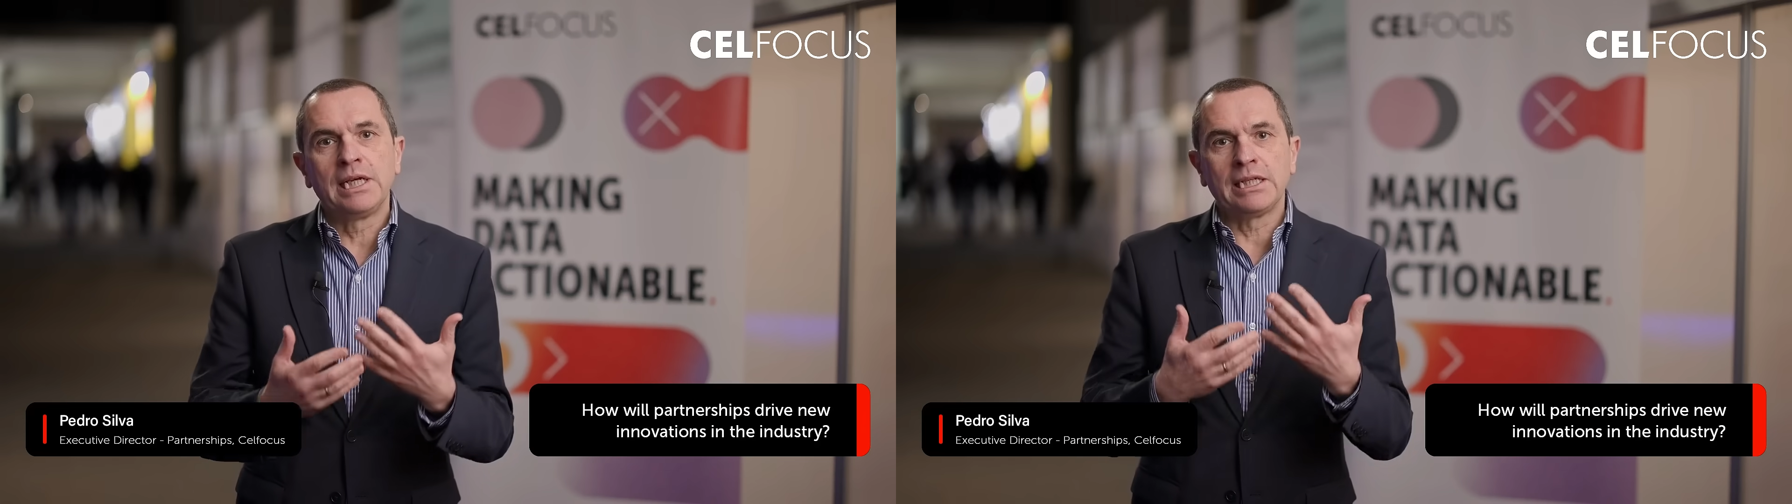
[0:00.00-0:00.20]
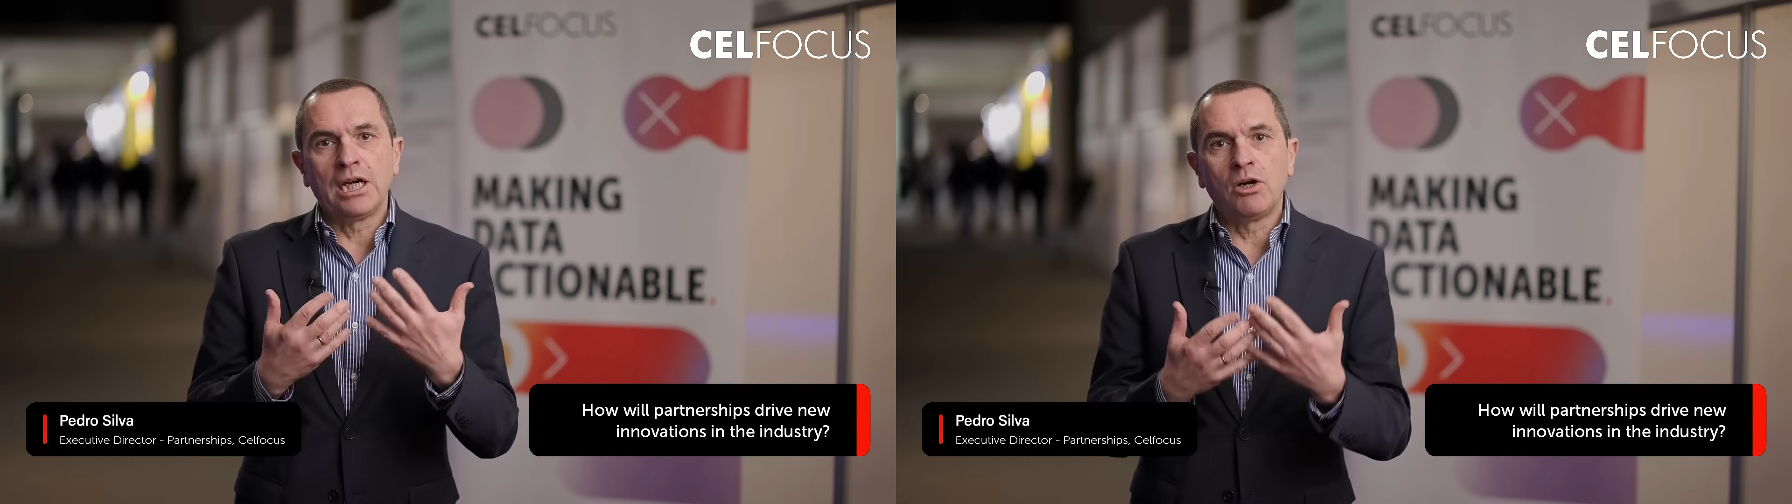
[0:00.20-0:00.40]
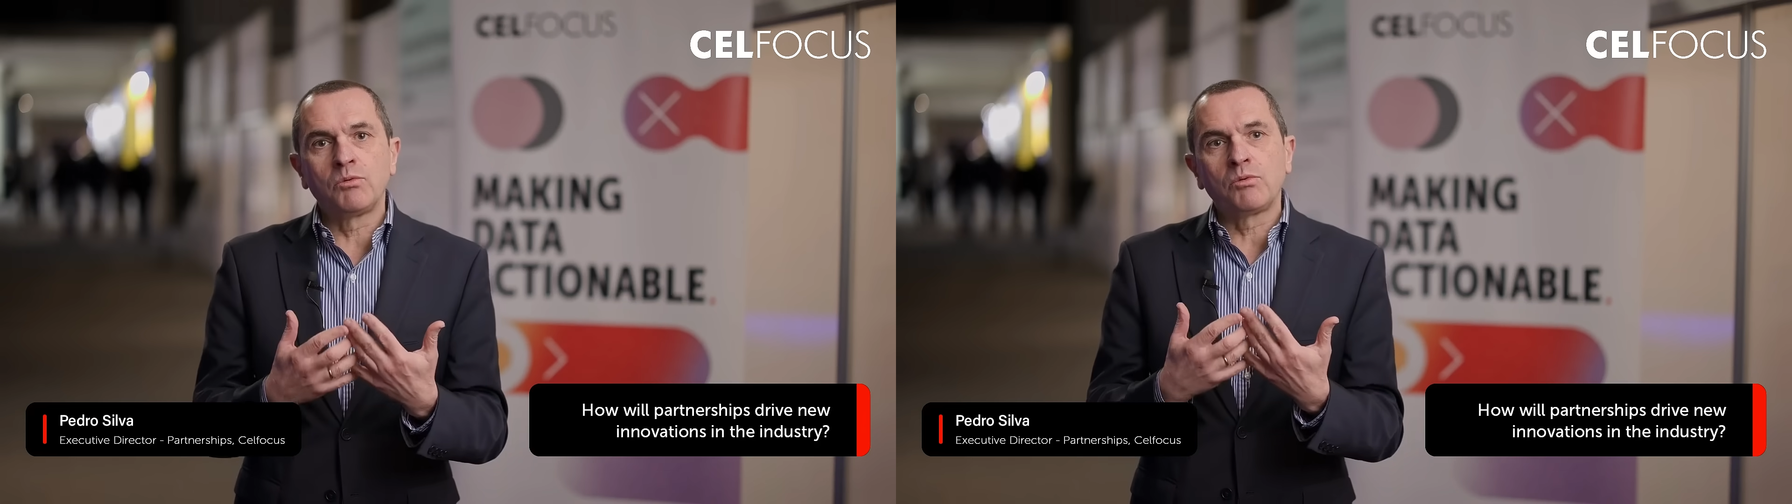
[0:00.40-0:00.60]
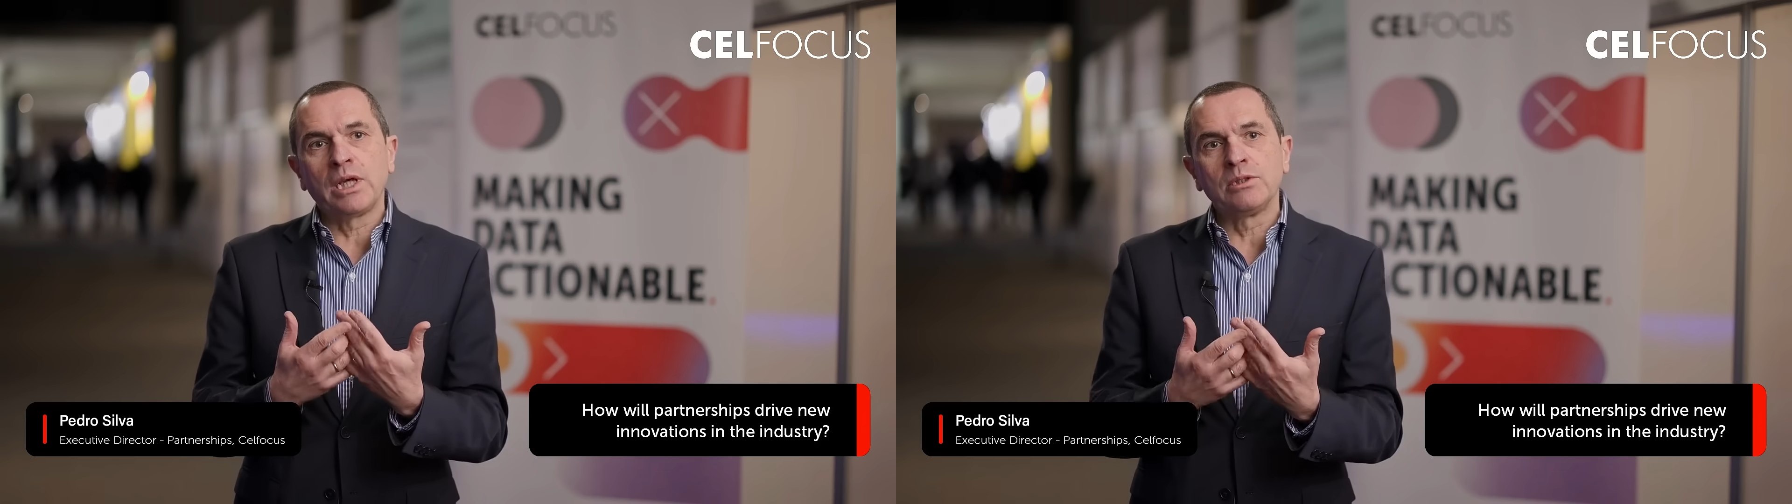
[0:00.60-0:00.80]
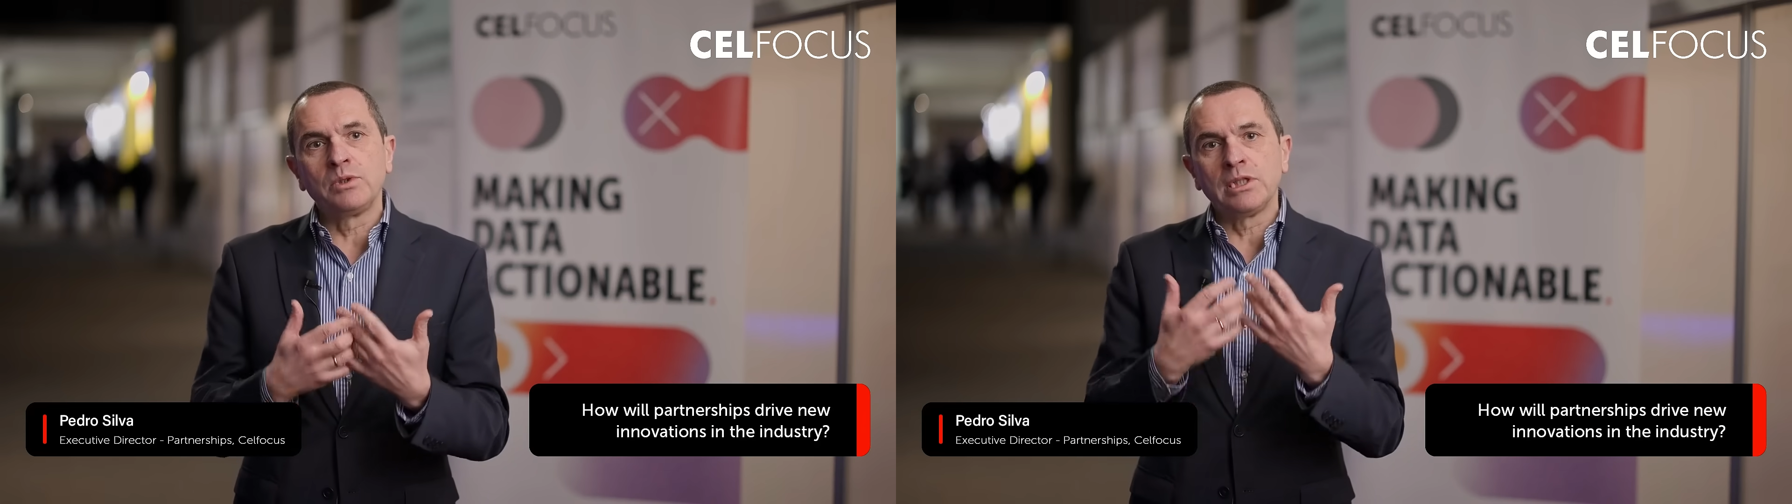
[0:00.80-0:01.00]
and how
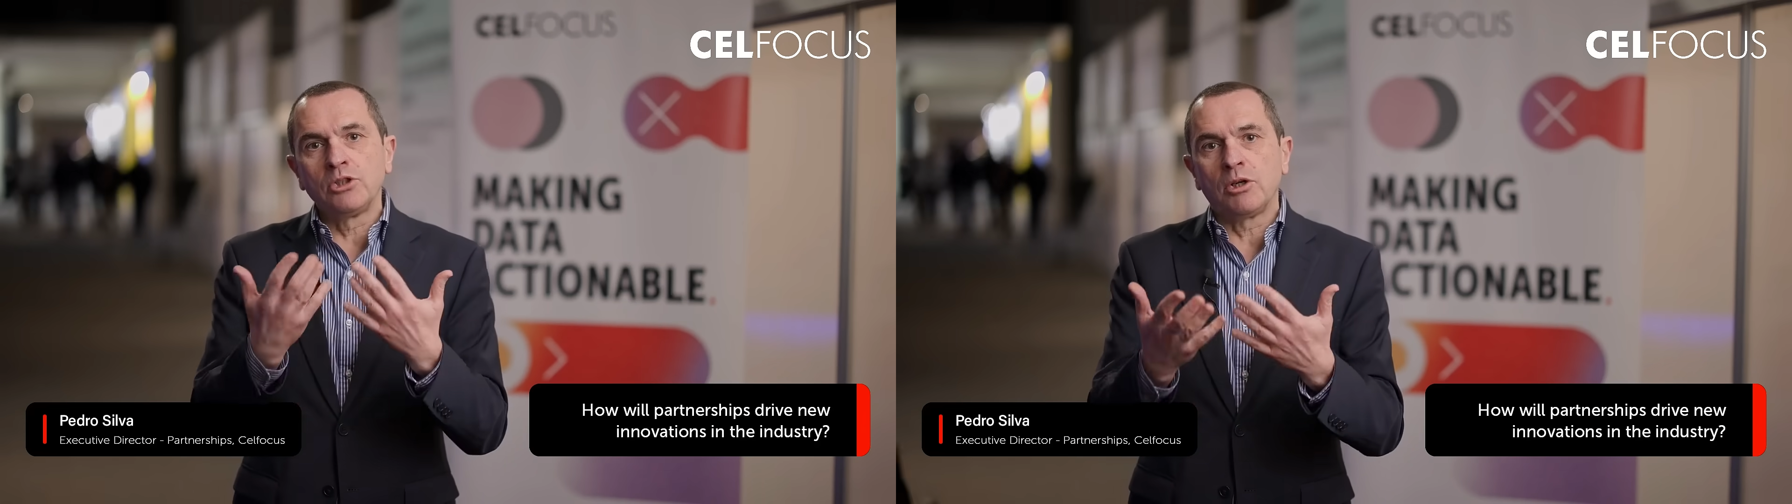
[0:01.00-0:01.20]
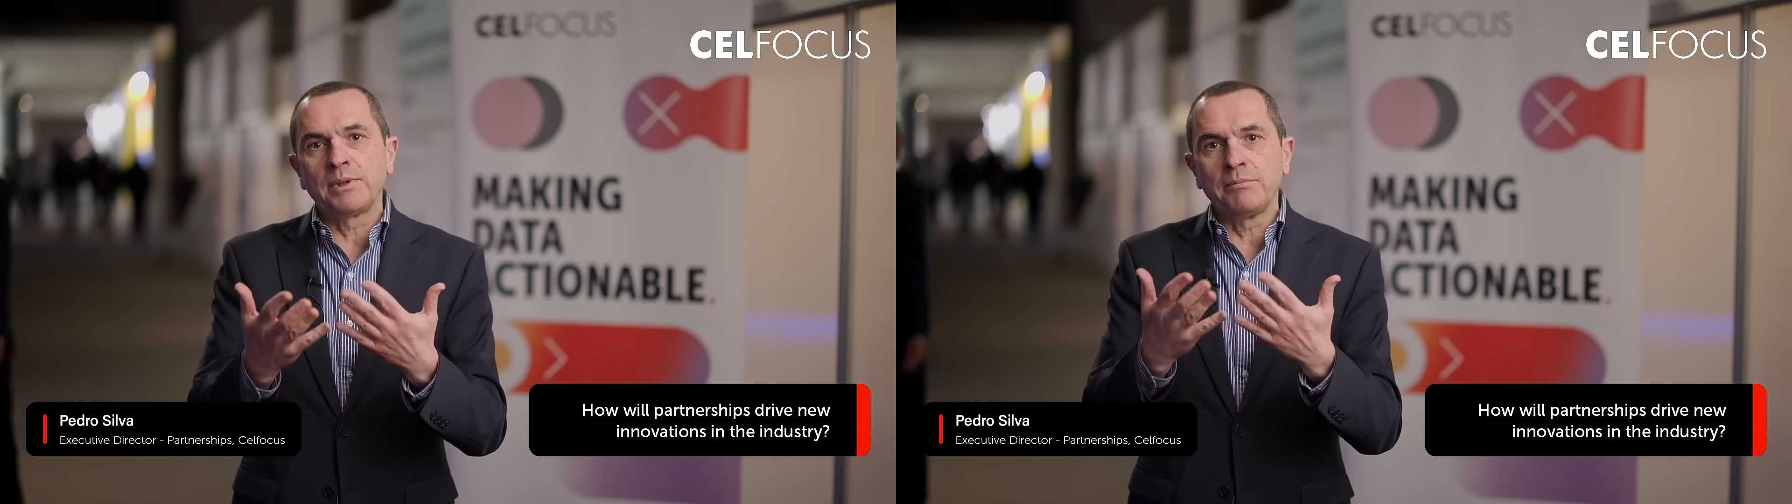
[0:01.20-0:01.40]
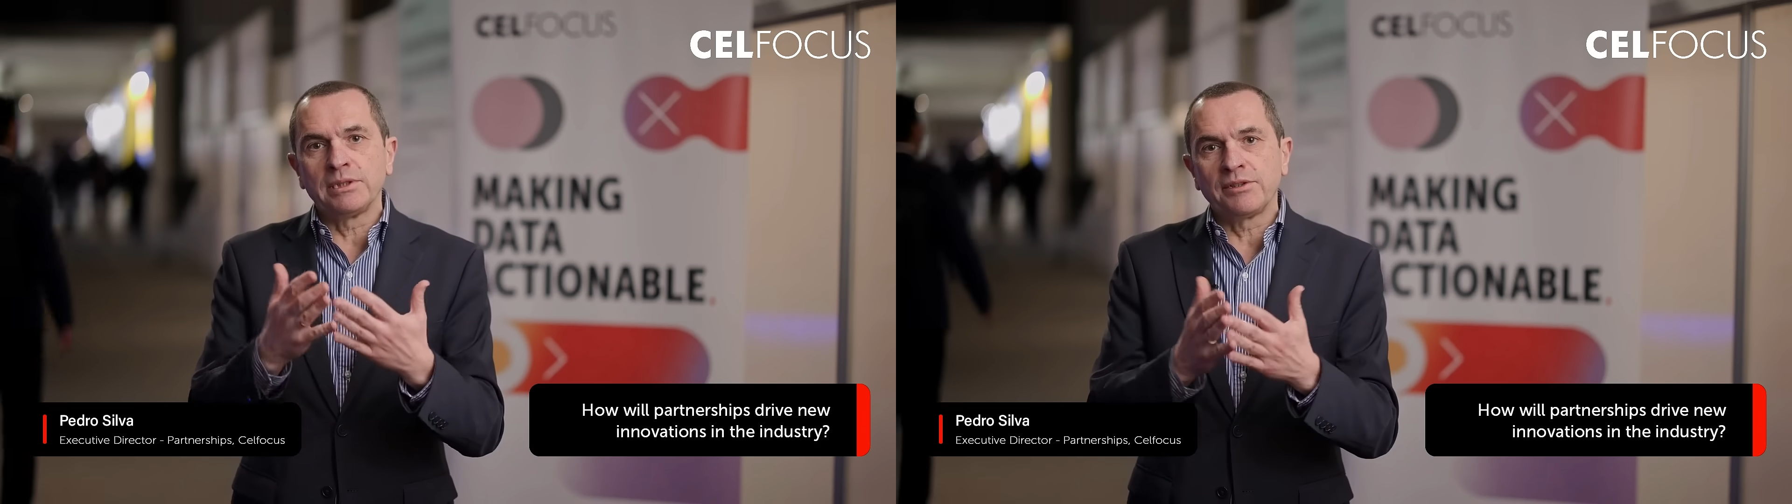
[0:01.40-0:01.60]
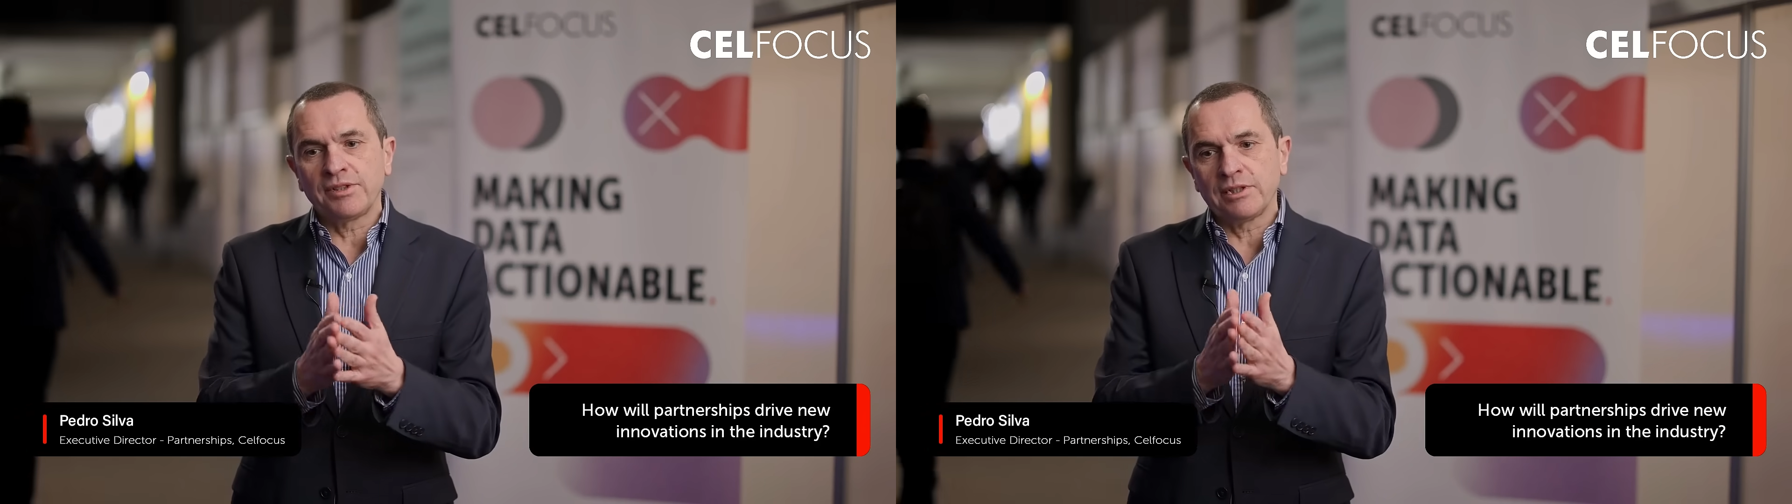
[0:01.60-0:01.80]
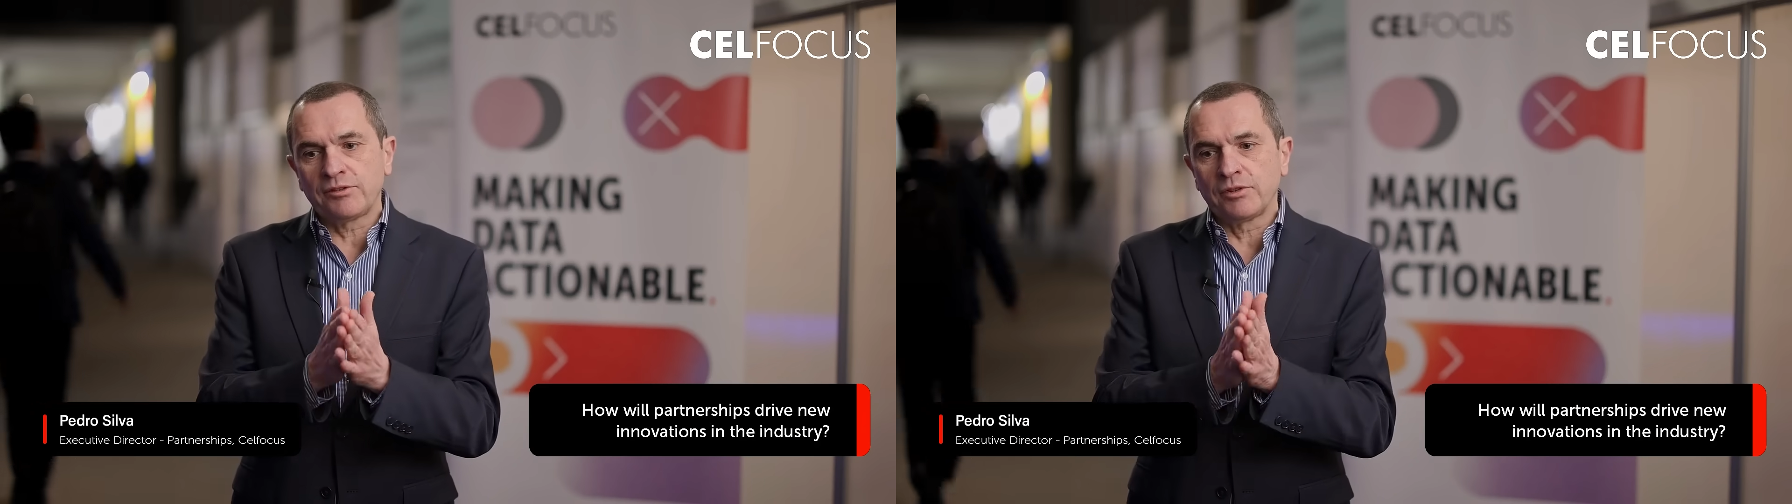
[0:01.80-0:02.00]
can we adopt them in the
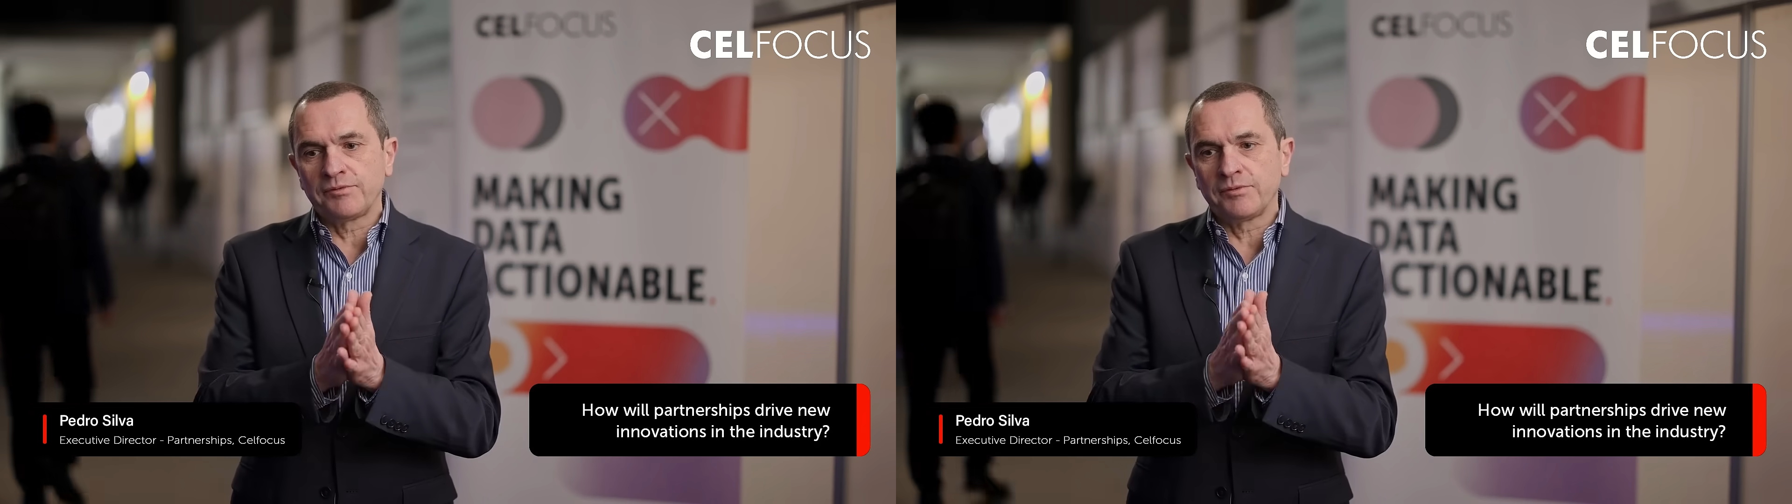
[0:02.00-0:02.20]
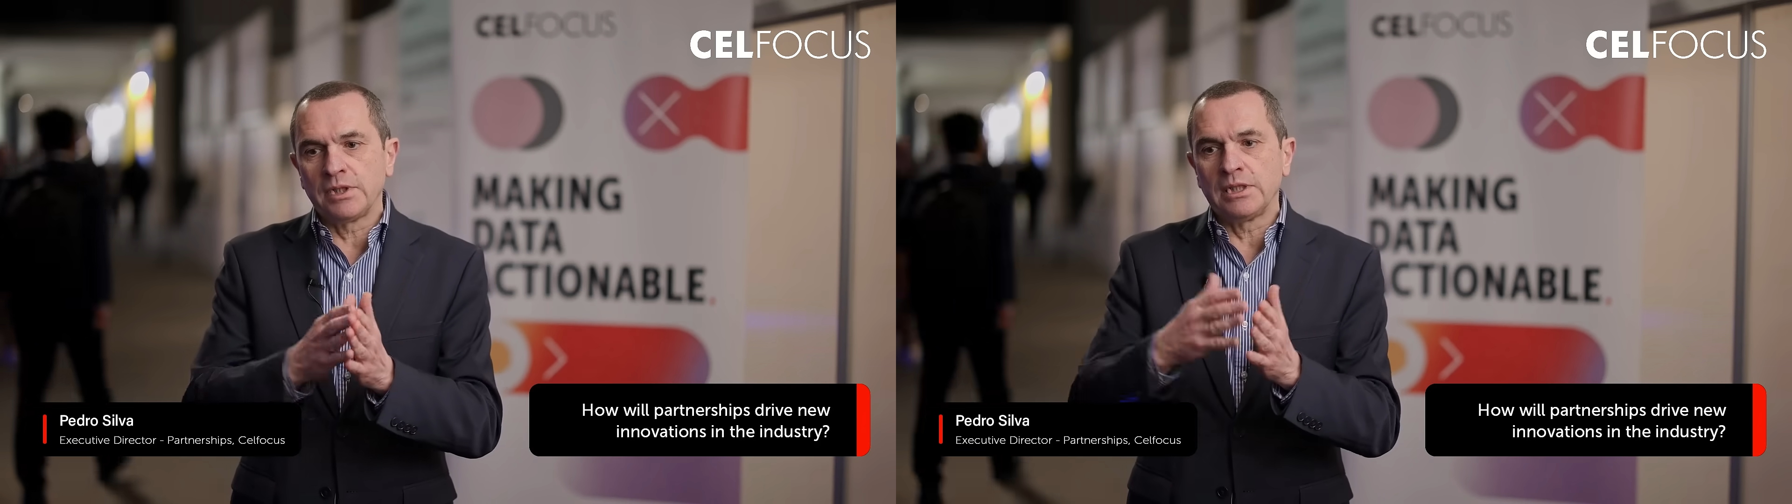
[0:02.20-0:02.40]
sense of,